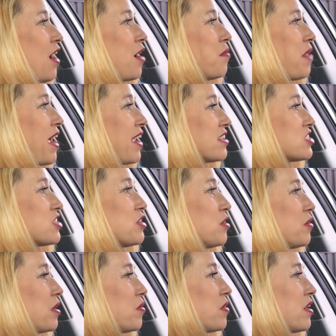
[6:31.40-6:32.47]
Um, I actually
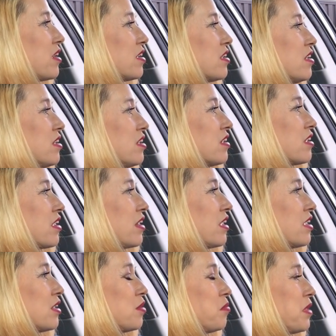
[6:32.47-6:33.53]
know what I want. Can
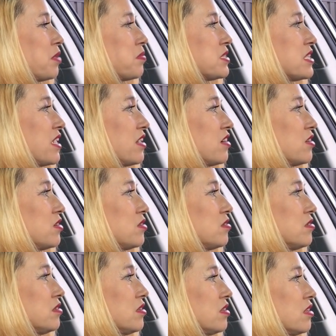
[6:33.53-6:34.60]
I get a baked
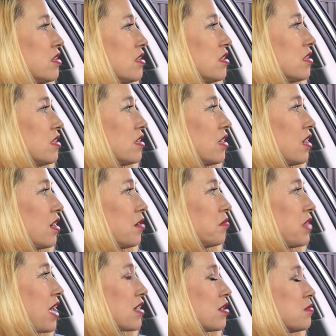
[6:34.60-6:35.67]
potato? Um,
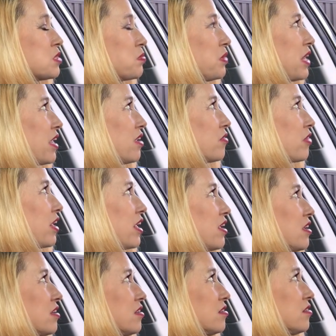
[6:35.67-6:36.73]
that comes plain,
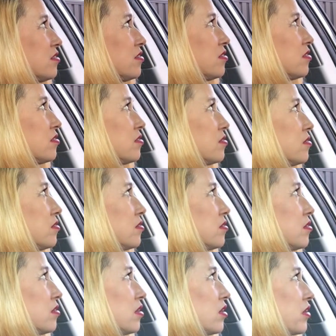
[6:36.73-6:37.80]
right?
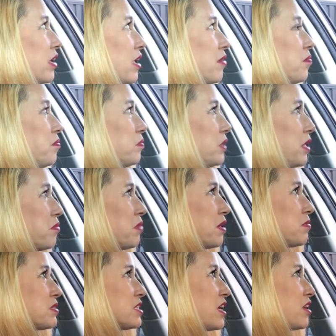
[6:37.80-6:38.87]
Okay, yes. plain
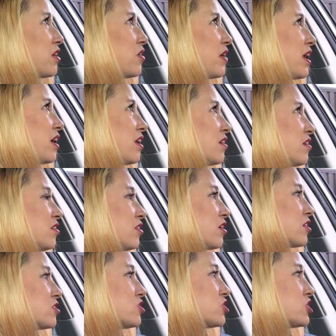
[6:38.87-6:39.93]
baked potato and a
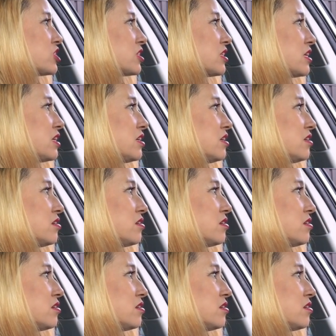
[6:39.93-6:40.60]
large chili.